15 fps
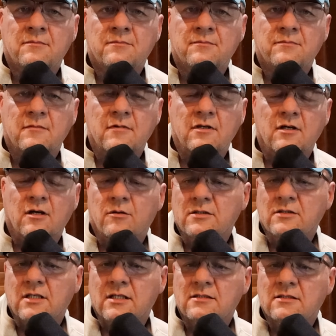You know,
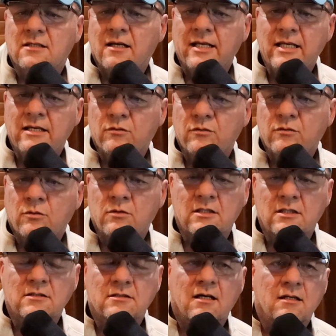it's not evil.
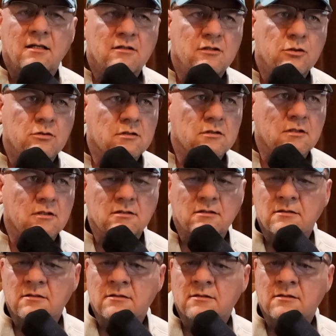It's not useless.